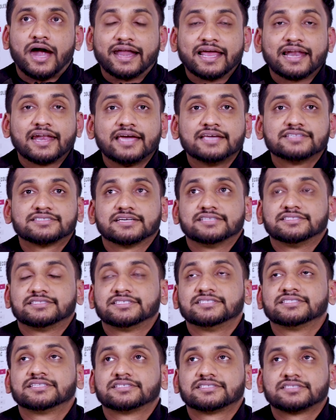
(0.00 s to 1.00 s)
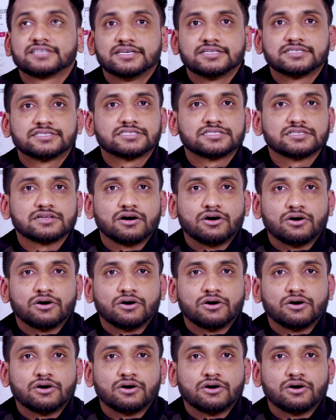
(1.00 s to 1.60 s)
analyze and synthesize